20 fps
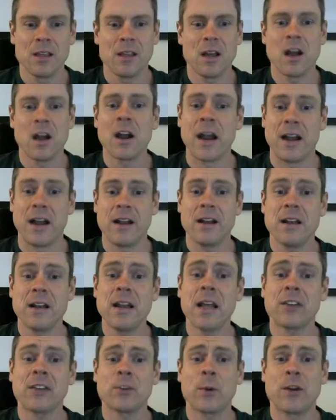All right,
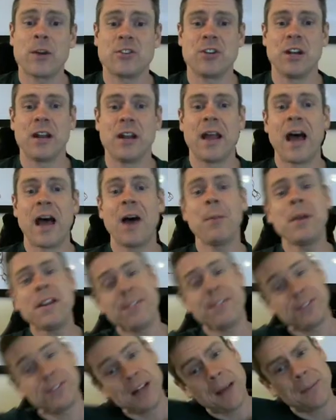next question. How many
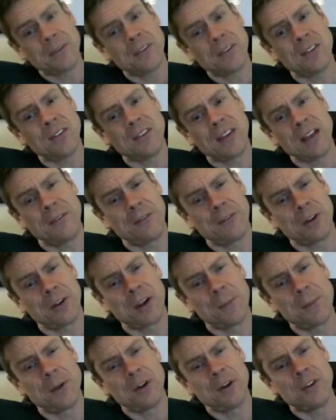flops does it take for a
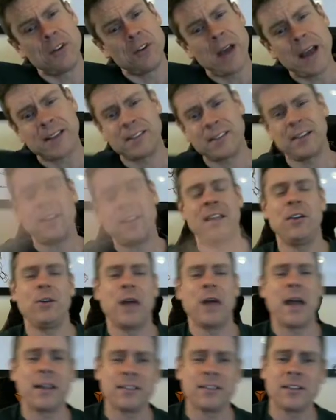computer to execute
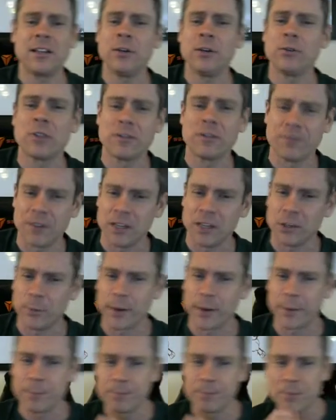the
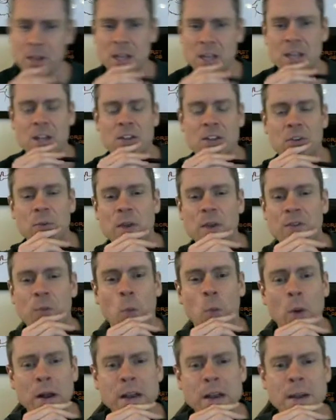following? So we have
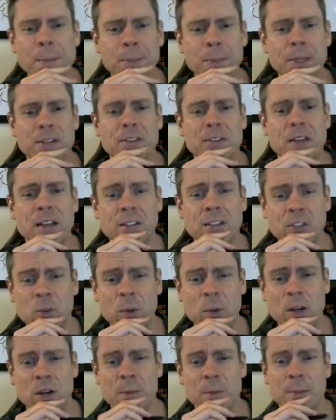1 plus x
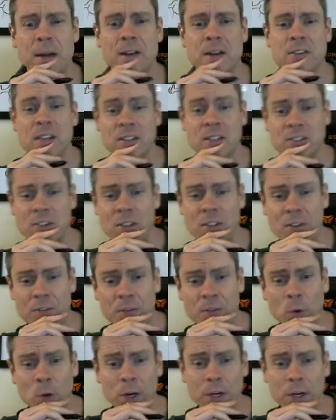squared minus x to the
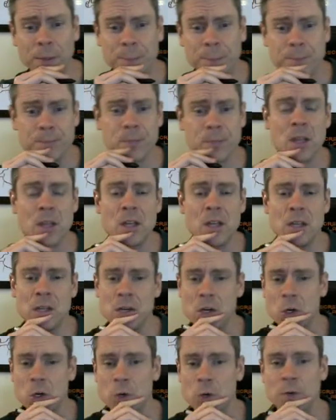4
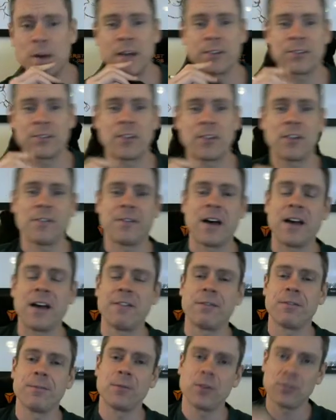over x to the 5.
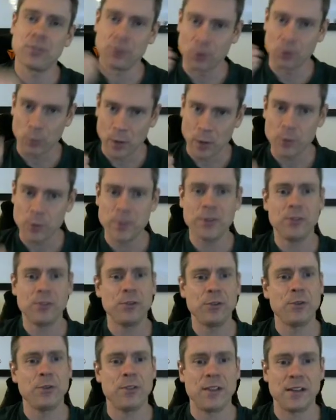So why don't we
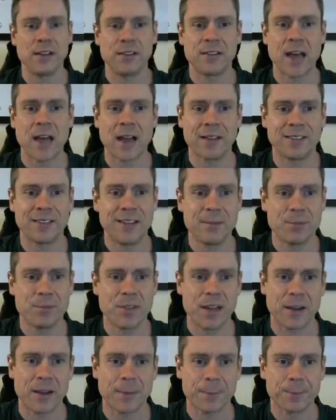do the exact same
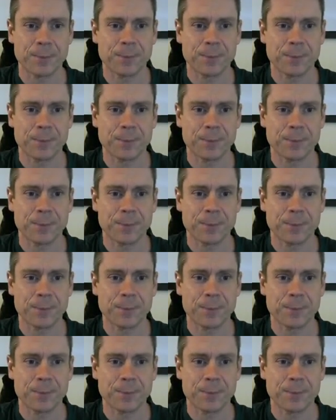thing